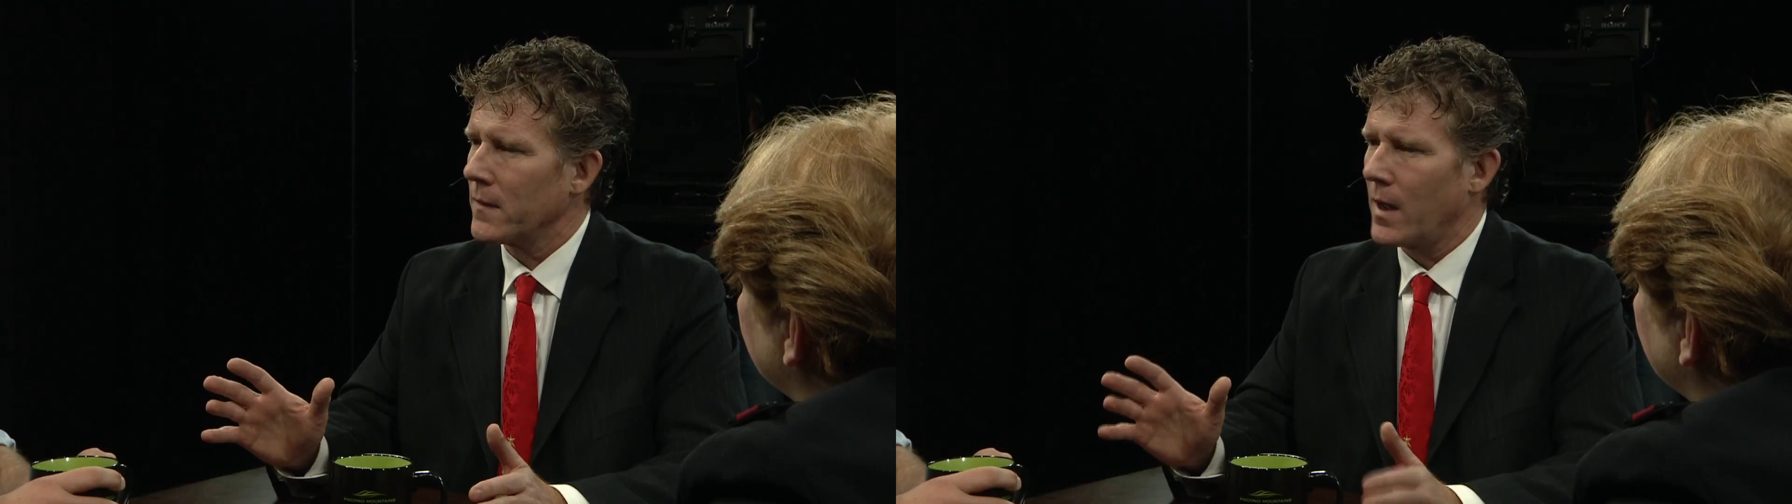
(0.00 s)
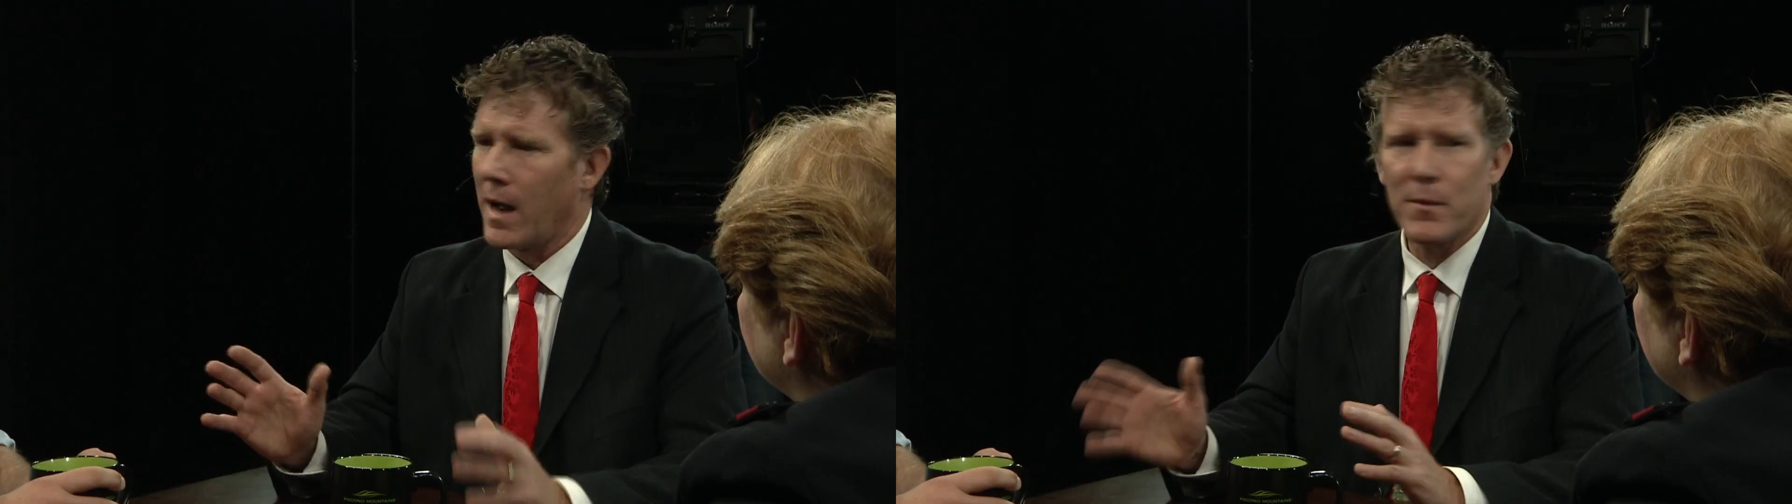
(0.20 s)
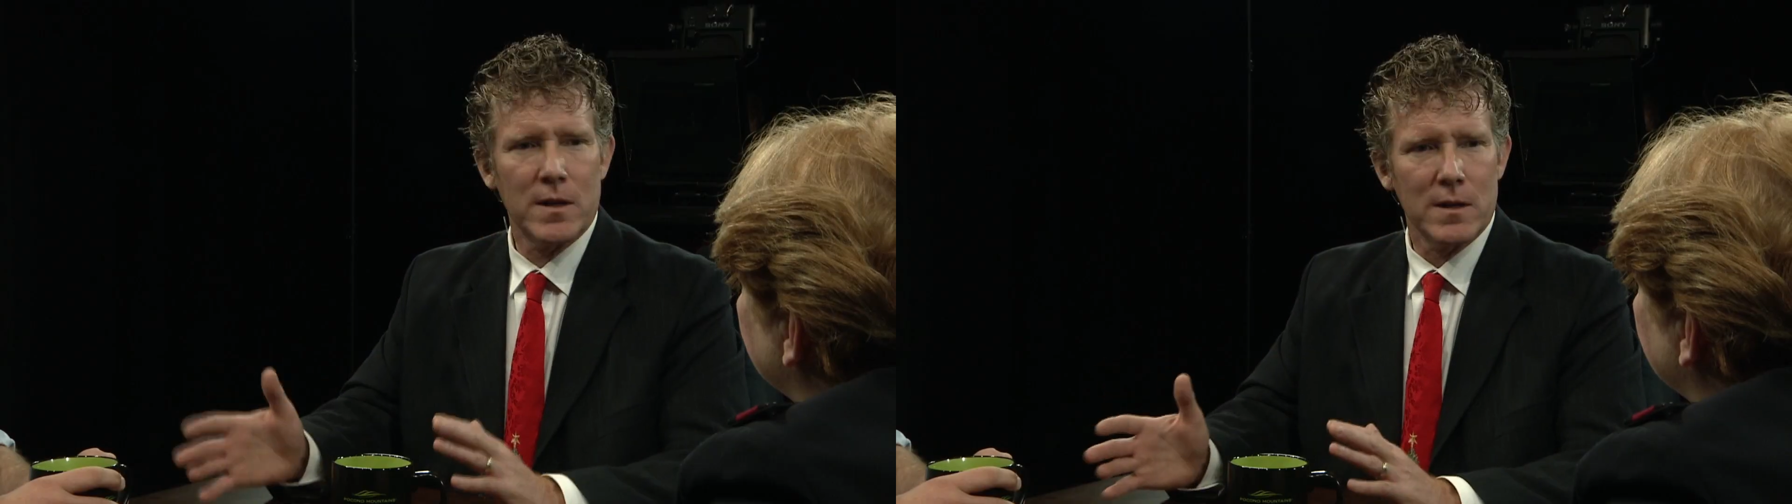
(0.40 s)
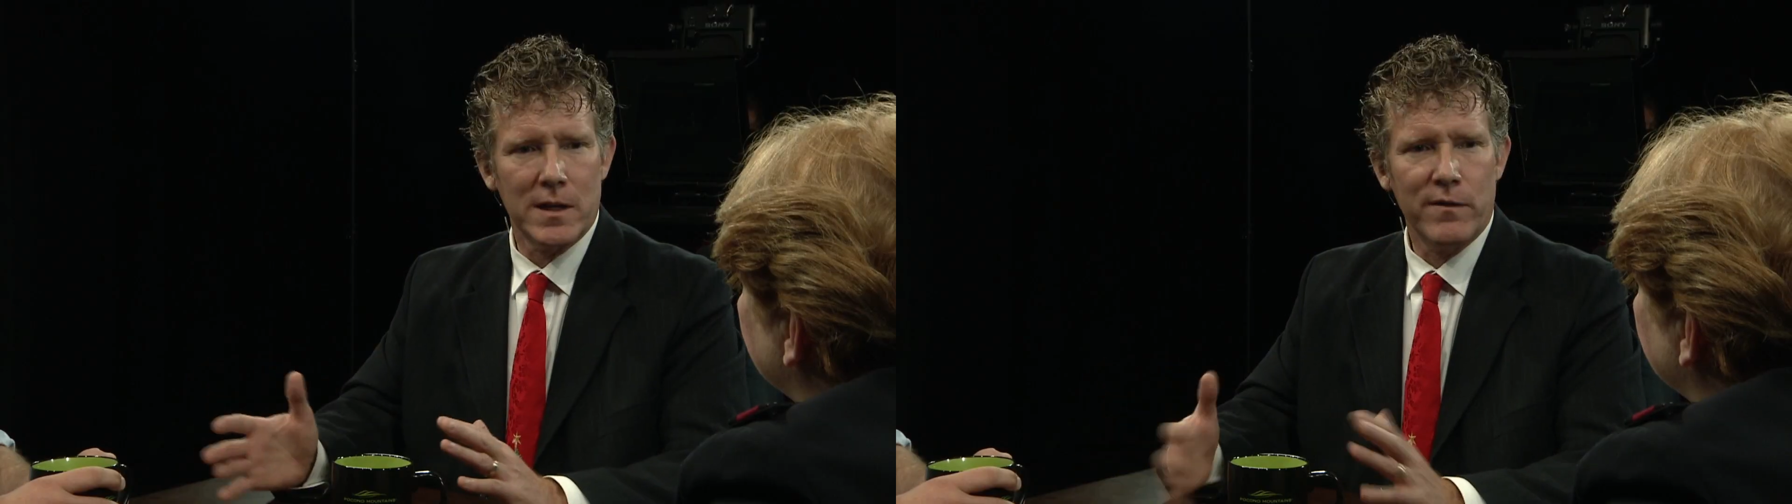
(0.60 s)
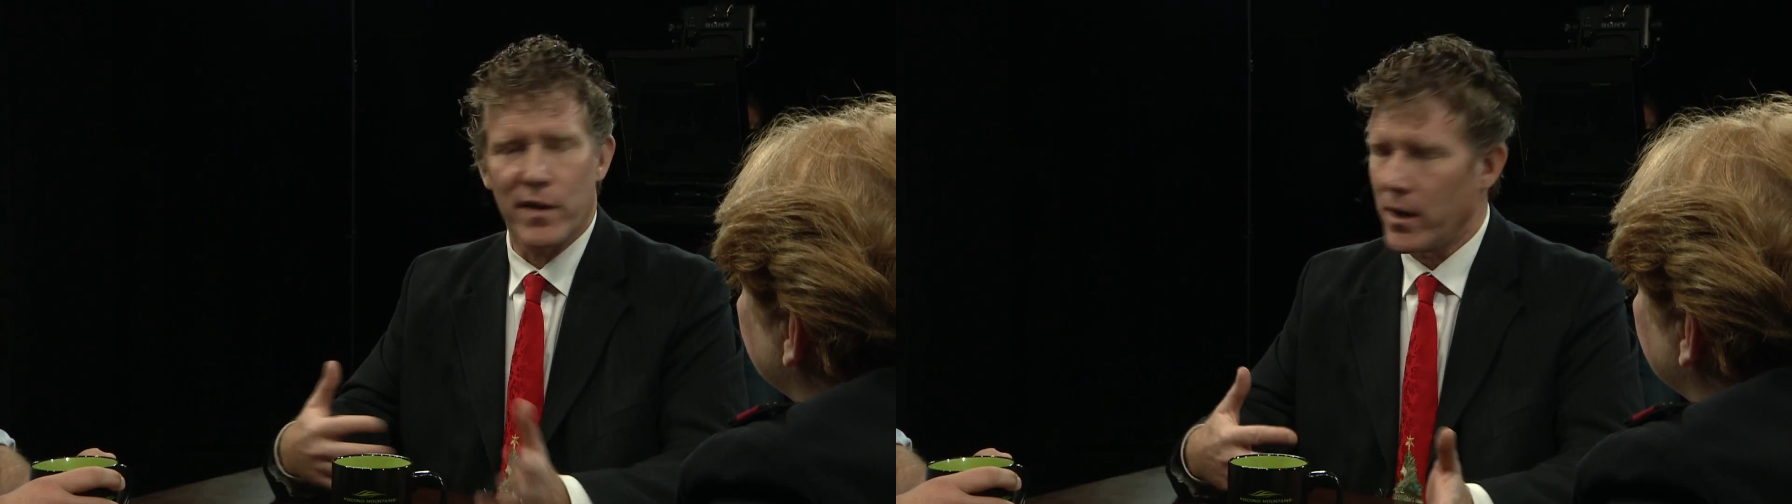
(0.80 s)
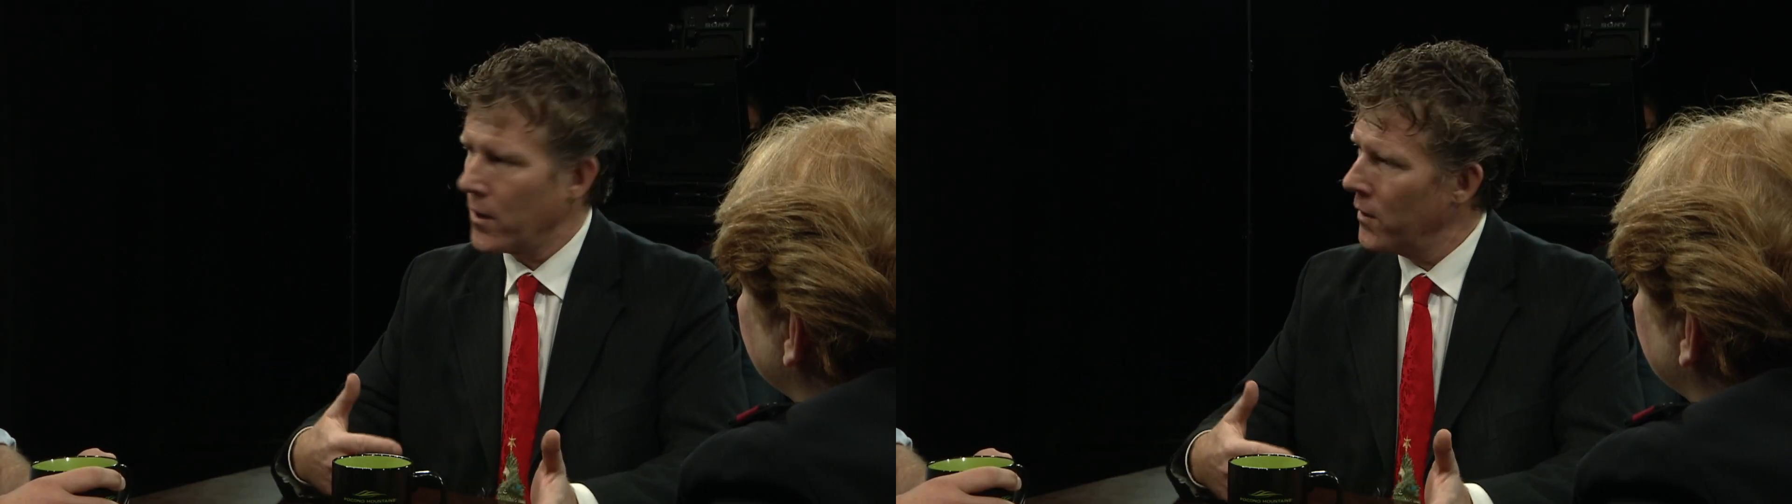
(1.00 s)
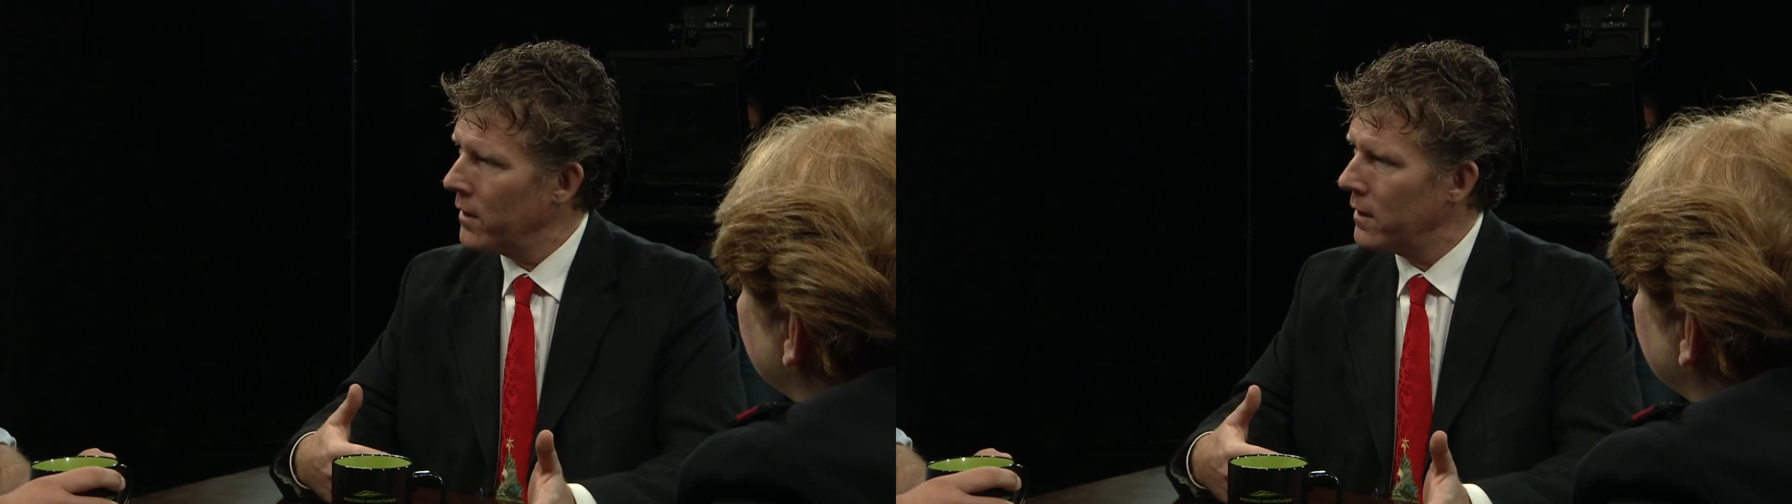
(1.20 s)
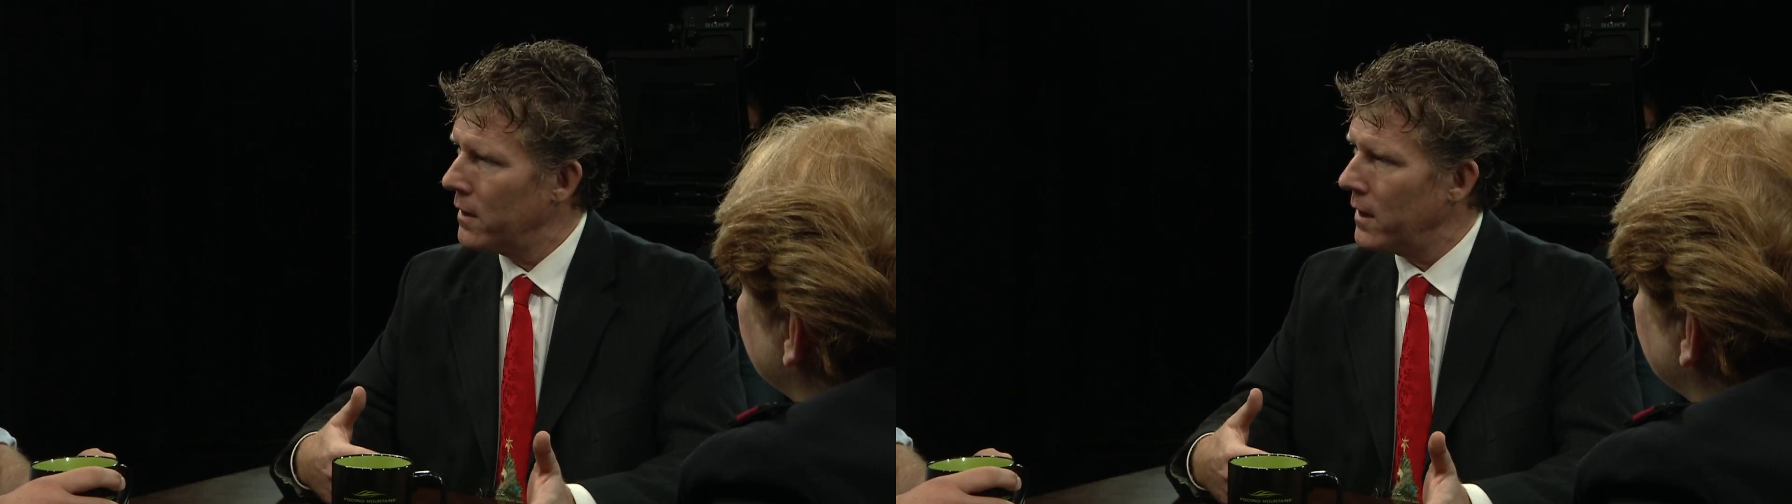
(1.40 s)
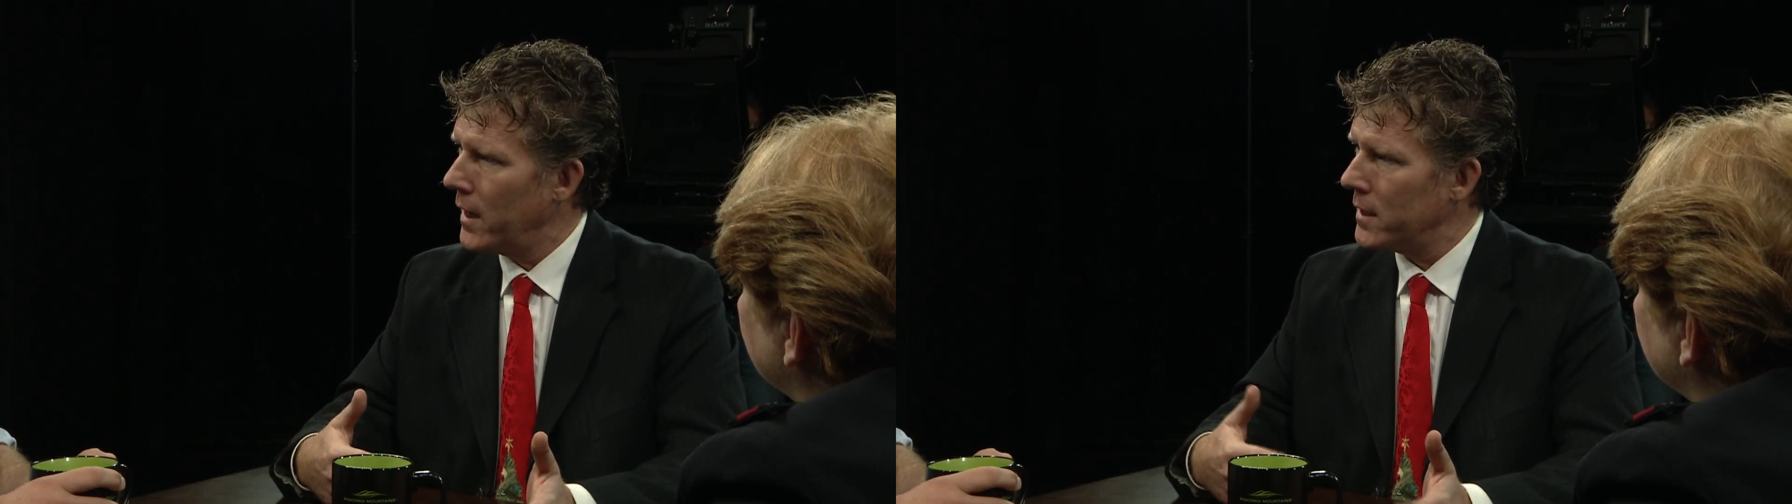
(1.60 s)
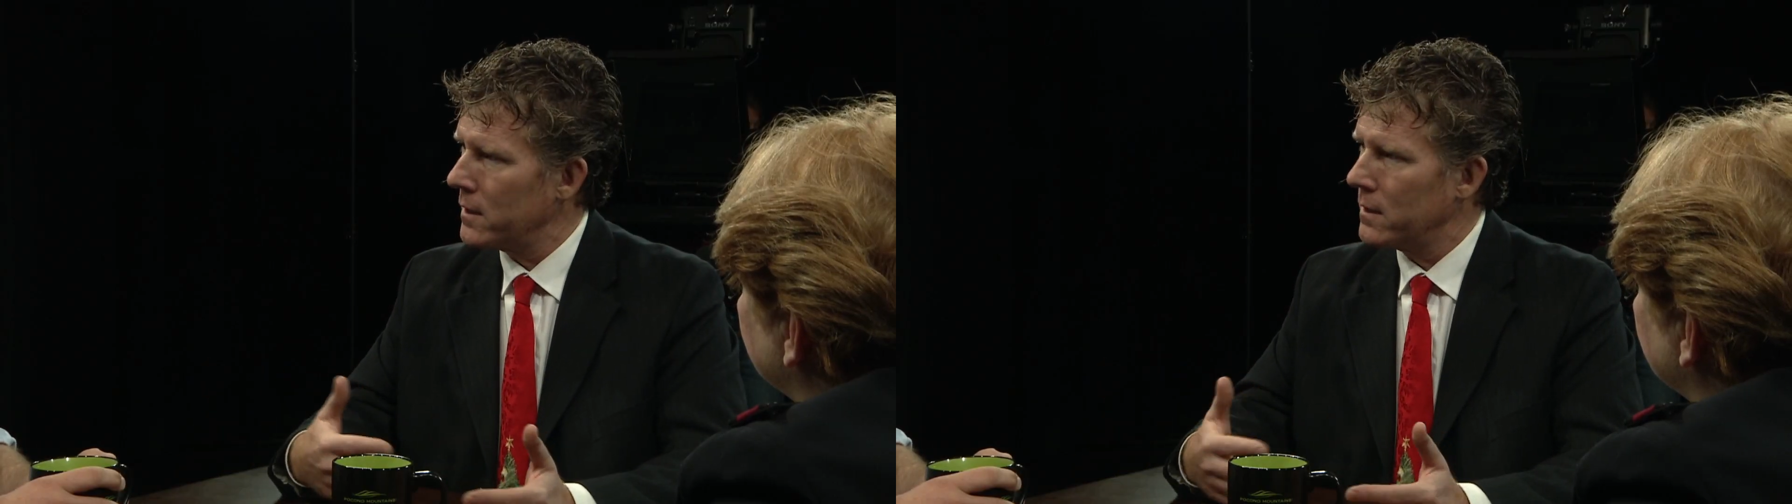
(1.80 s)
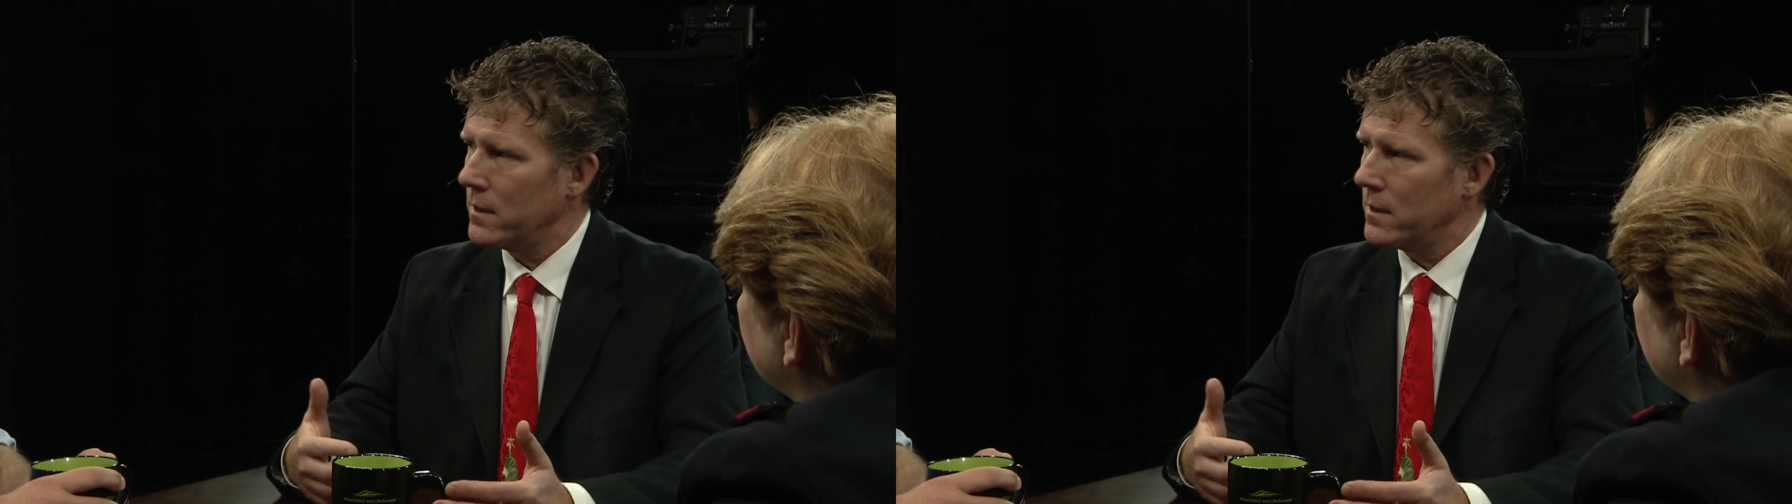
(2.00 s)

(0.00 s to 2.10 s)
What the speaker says: I'm going to leave there and